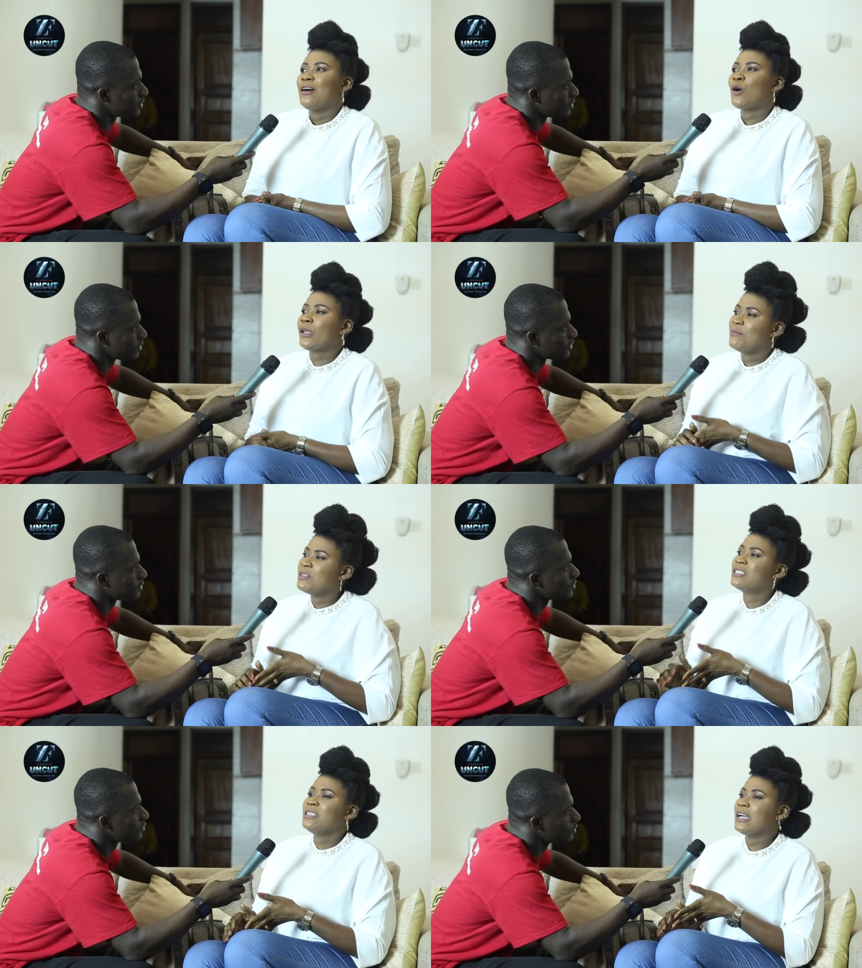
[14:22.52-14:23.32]
Speaker 1: Okay,
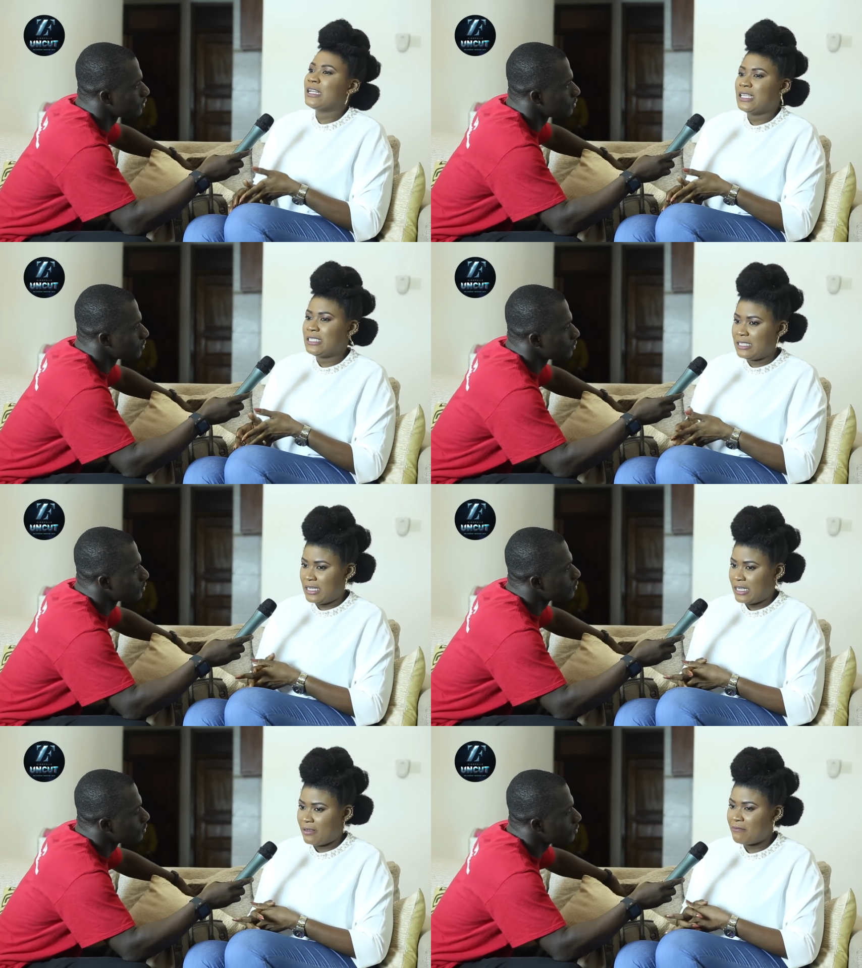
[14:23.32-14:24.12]
Michiana and a
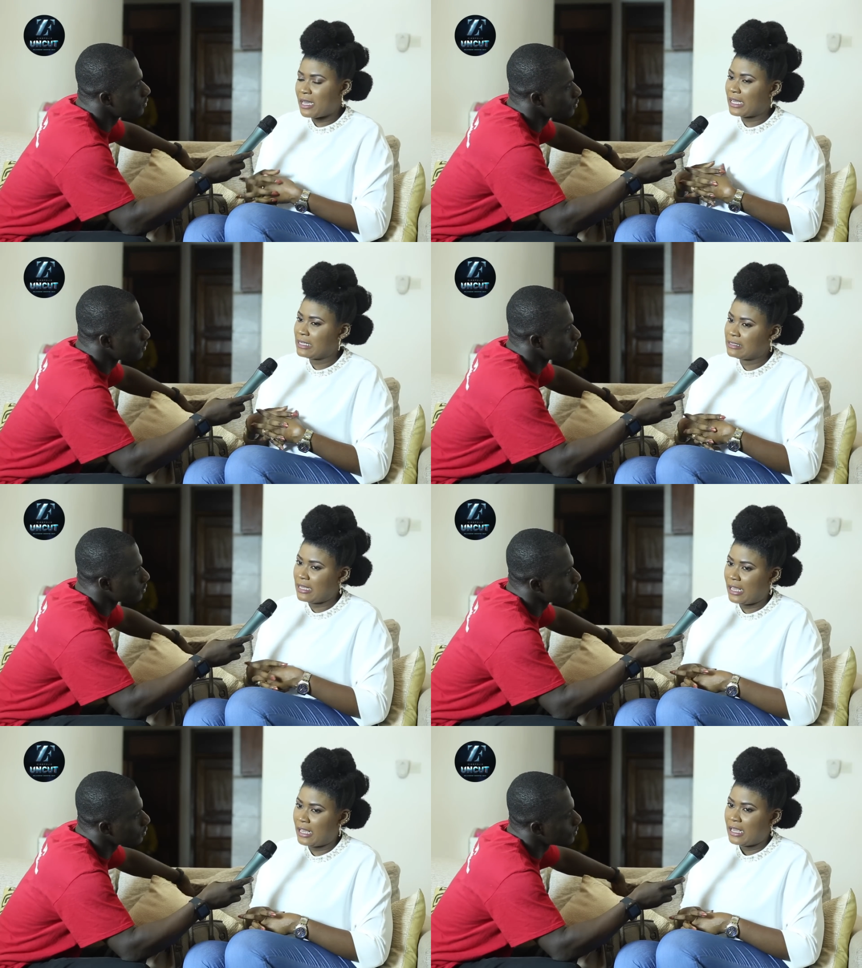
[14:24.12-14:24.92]
dear, make her
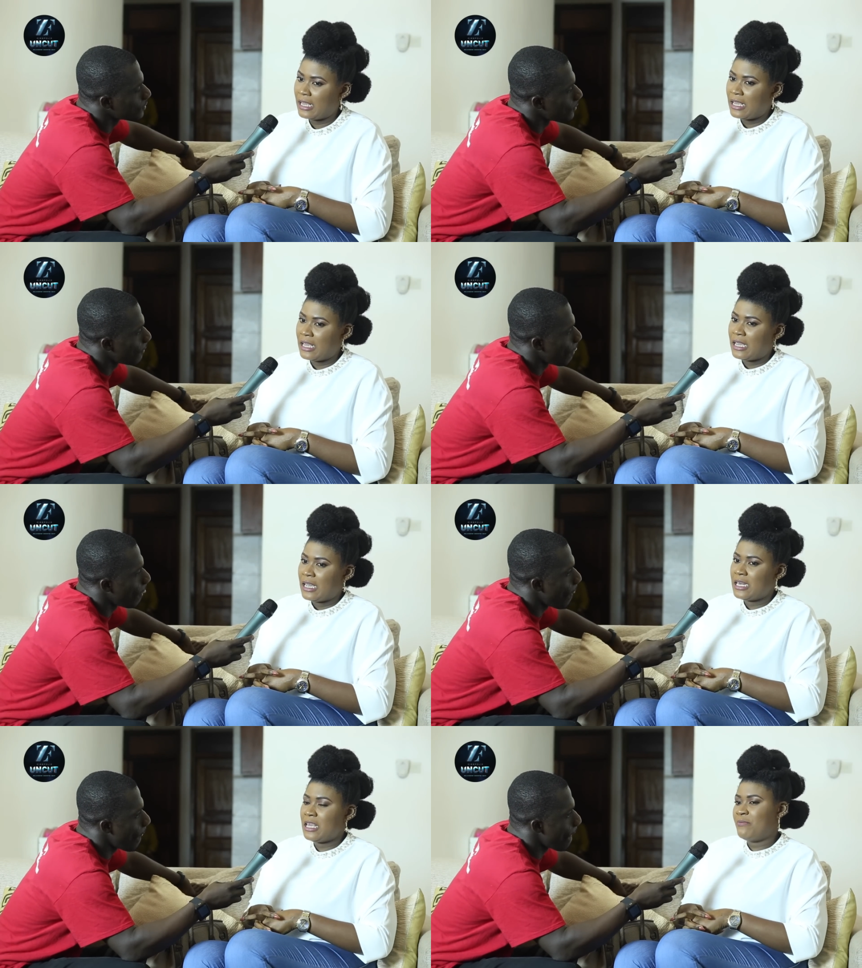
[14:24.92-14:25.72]
say,
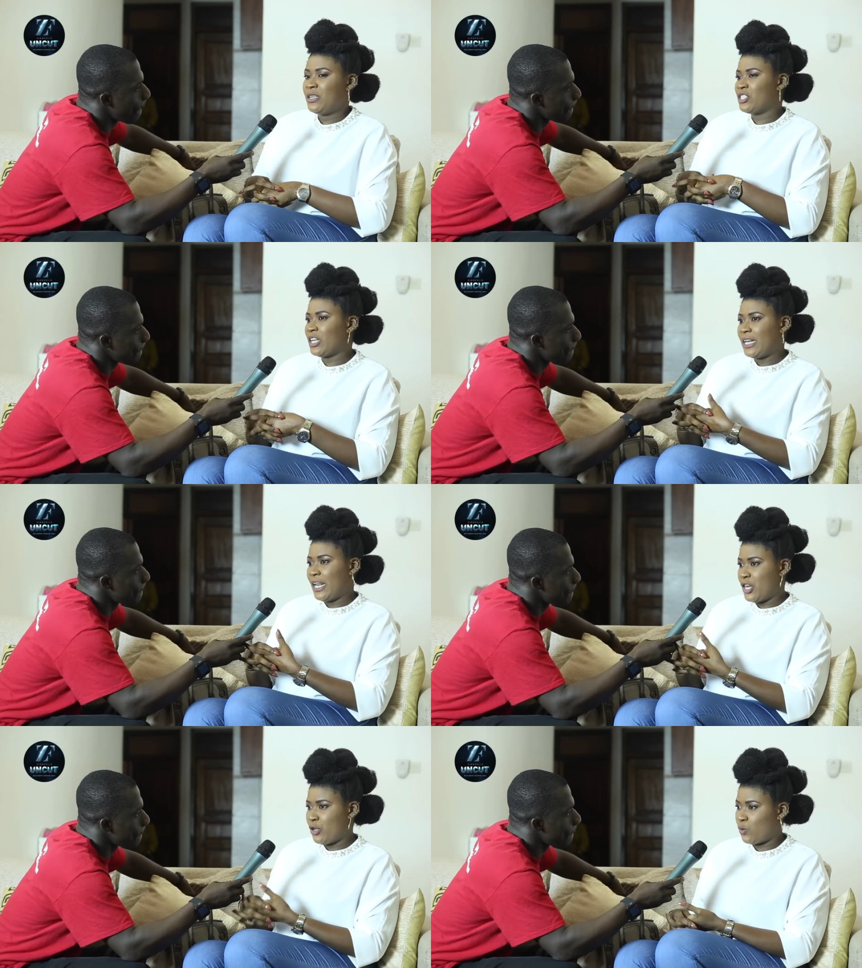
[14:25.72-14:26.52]
Nabin
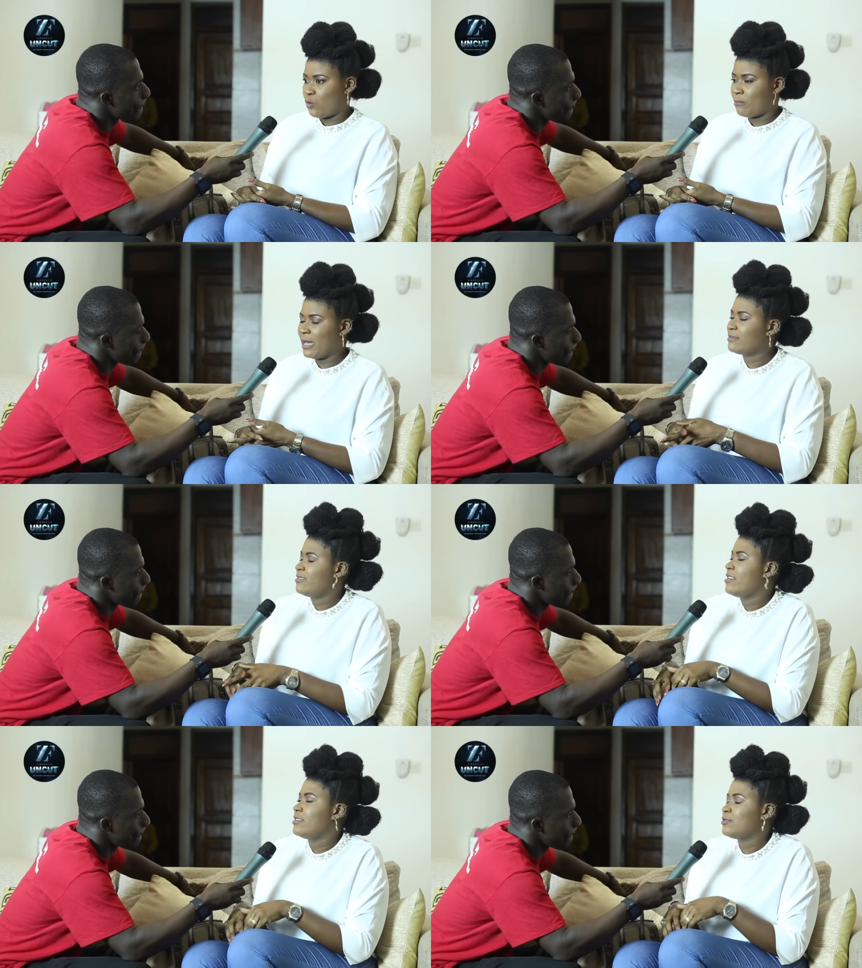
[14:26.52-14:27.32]
Shedden Niho, but
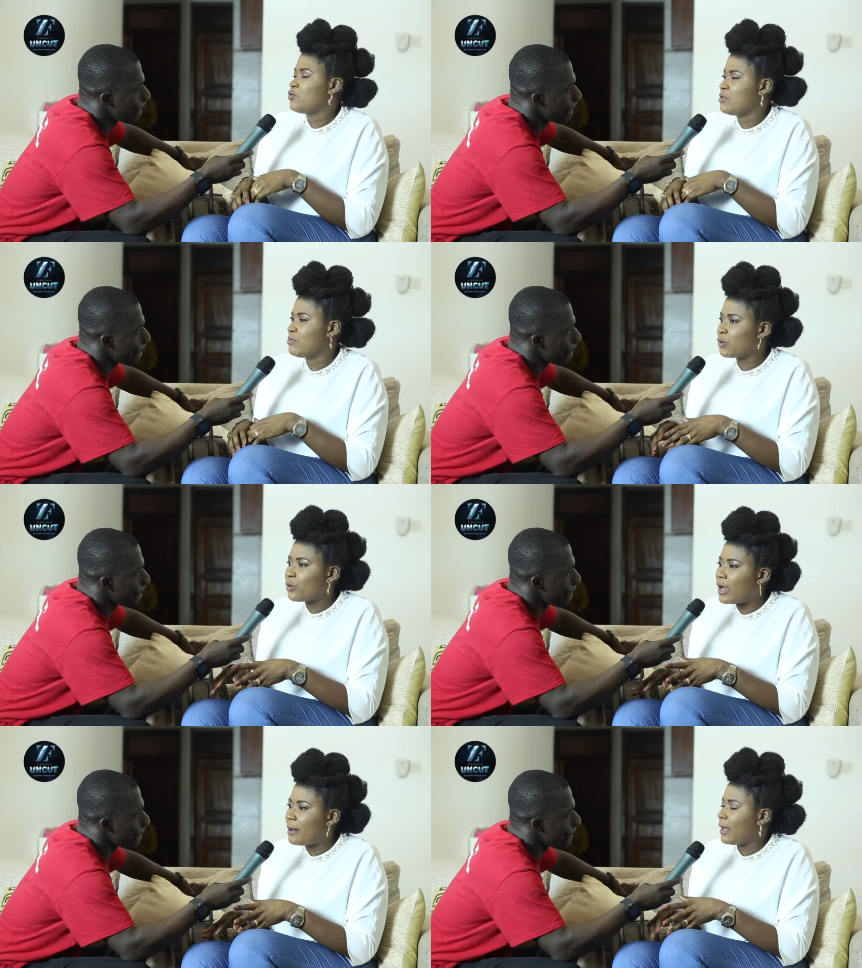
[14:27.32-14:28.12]
Nanya so Nibi
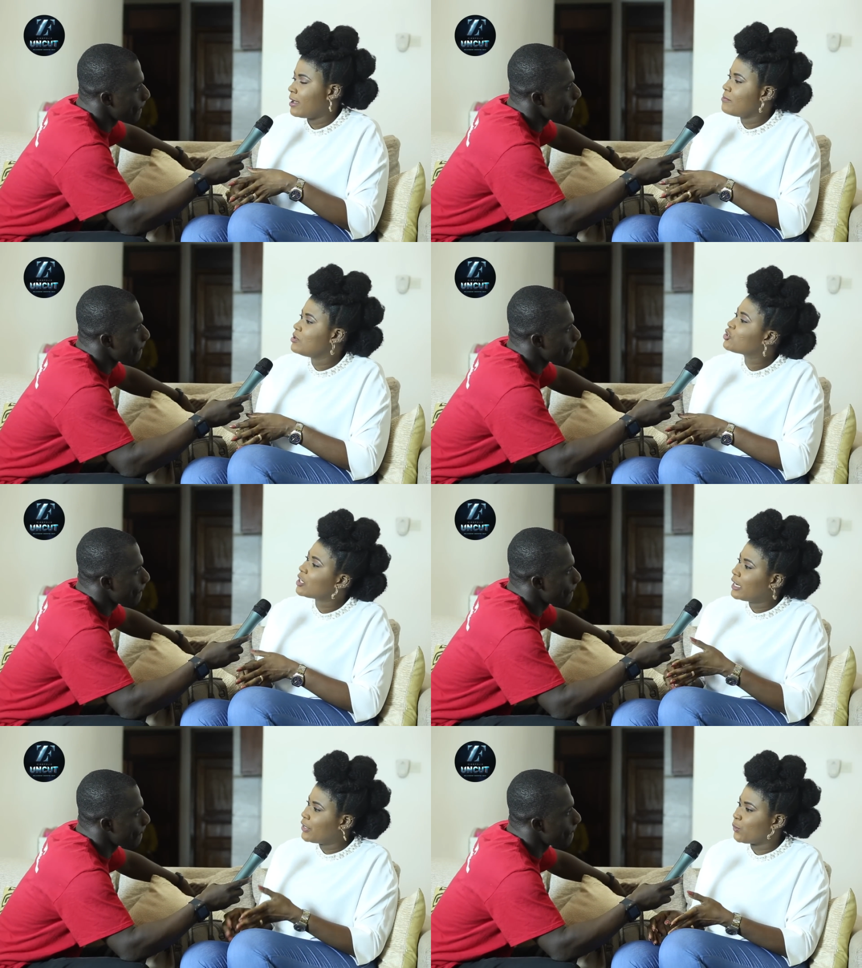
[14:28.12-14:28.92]
Cra, but Nabin
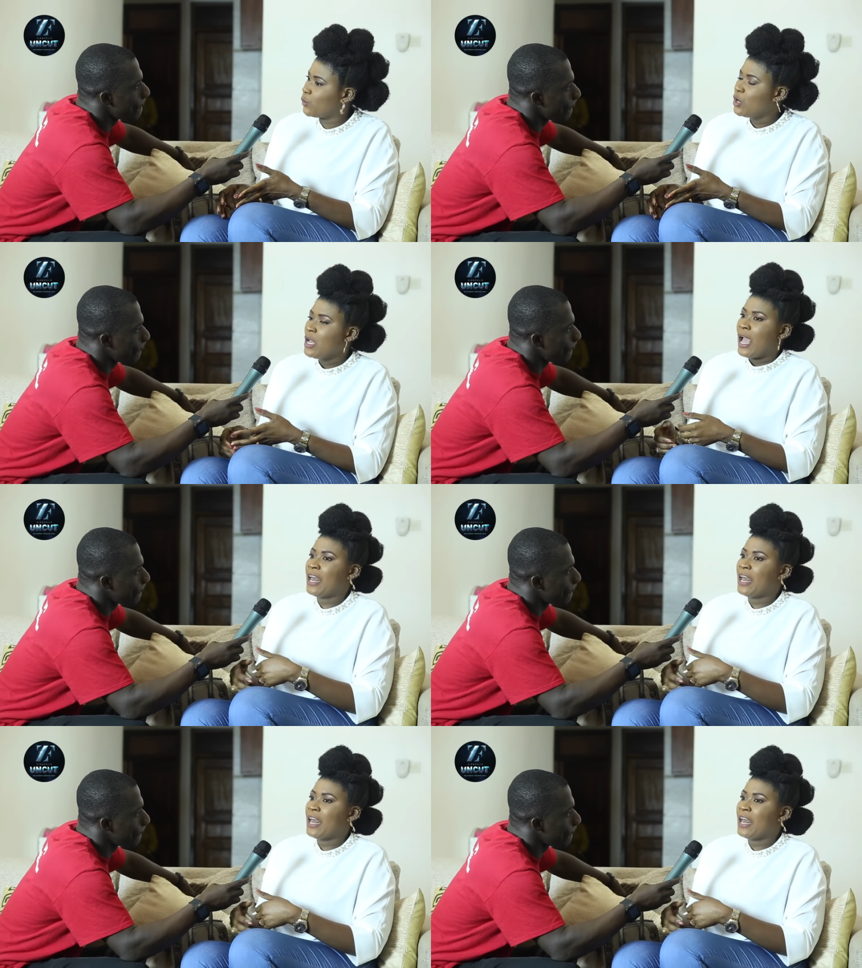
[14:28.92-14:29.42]
Shedden Niho.